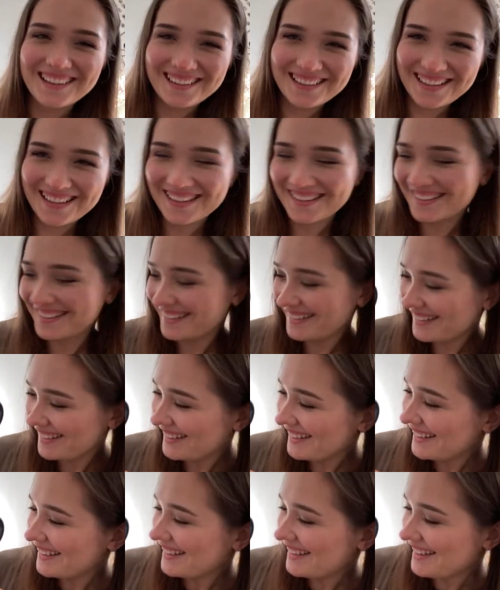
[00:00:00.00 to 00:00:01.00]

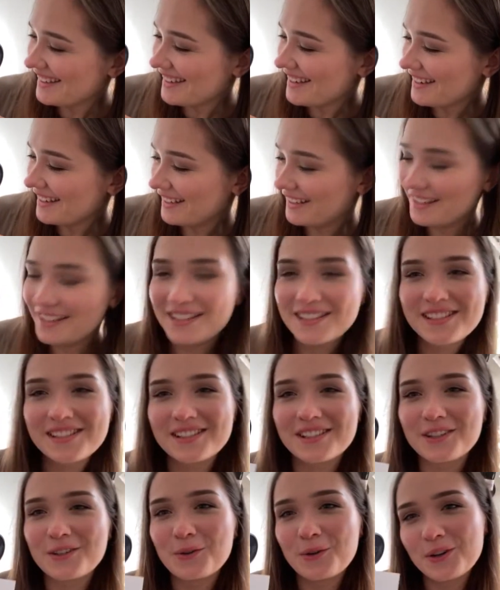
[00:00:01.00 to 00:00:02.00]
Yeah. He's
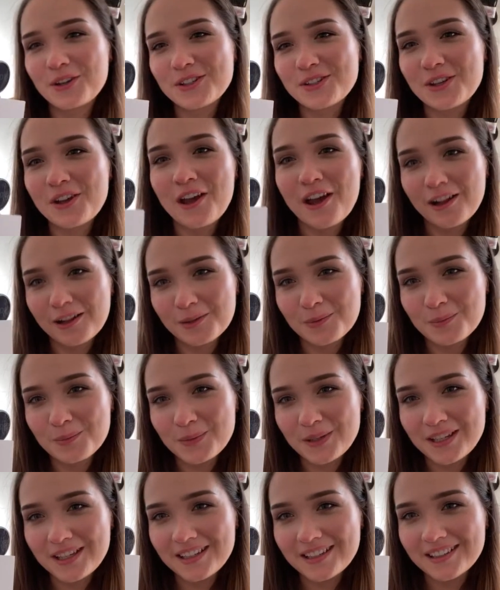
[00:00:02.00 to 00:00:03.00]
going to help
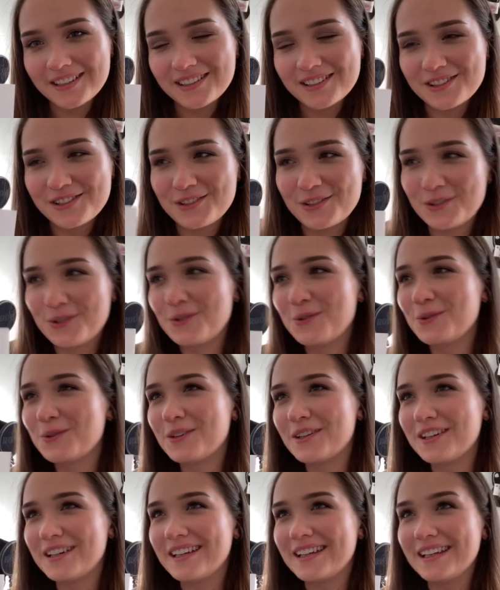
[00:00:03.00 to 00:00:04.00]
me
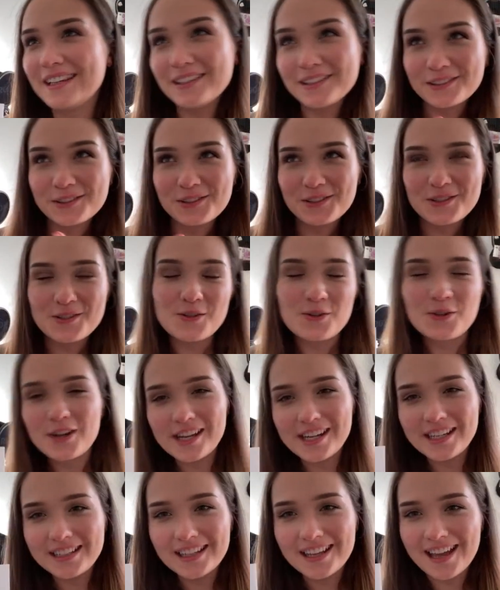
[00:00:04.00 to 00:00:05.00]
to
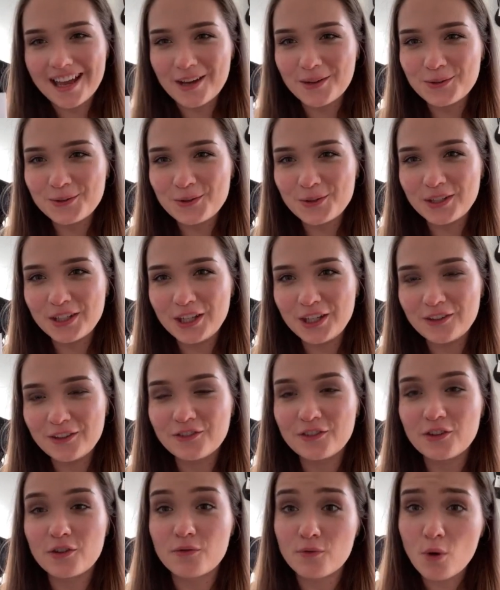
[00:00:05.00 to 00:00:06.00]
illustrate how to give
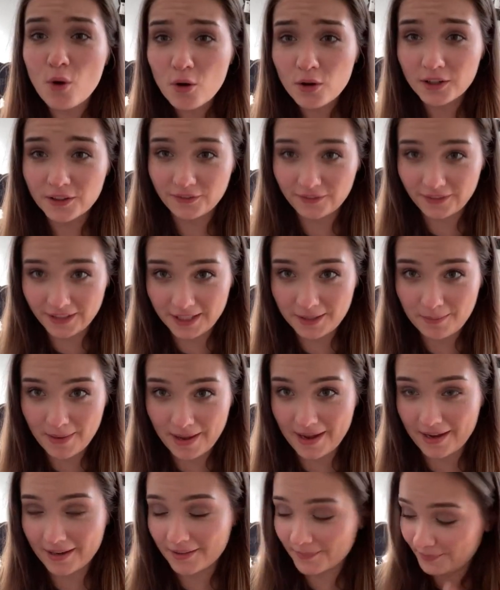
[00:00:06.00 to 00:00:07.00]
wrong
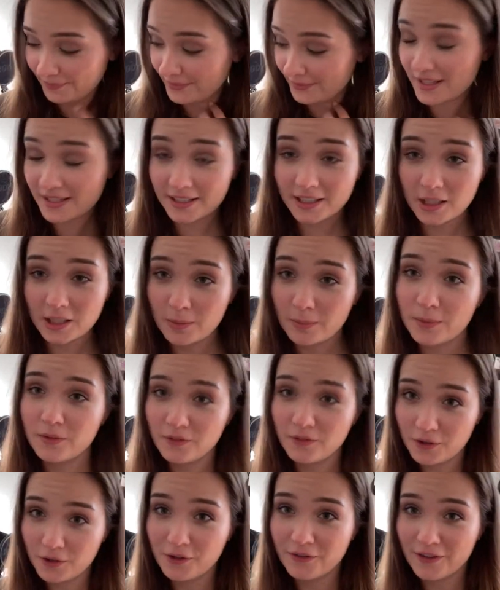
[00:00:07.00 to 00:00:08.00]
feedback. That's gonna be
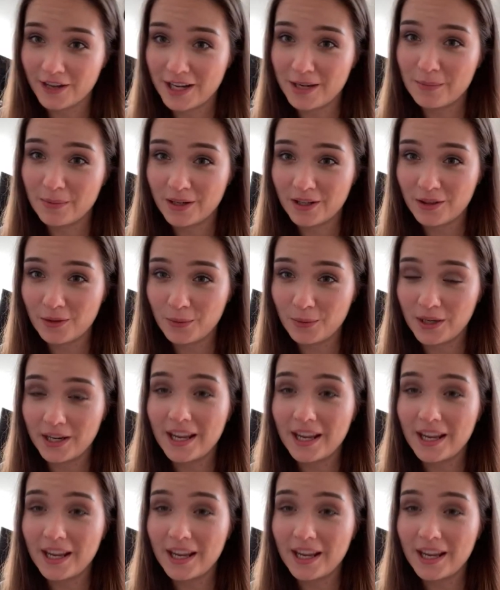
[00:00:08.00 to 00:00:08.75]
very funny, by the way.